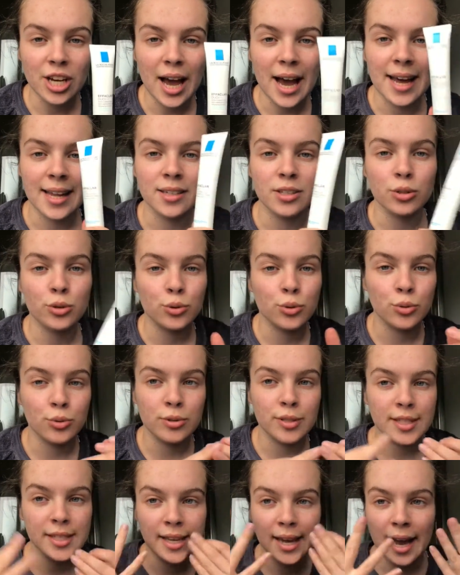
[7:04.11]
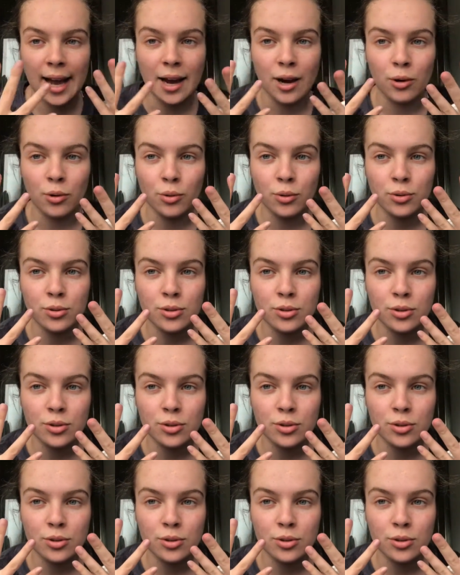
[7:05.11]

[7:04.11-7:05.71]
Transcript: and sorting out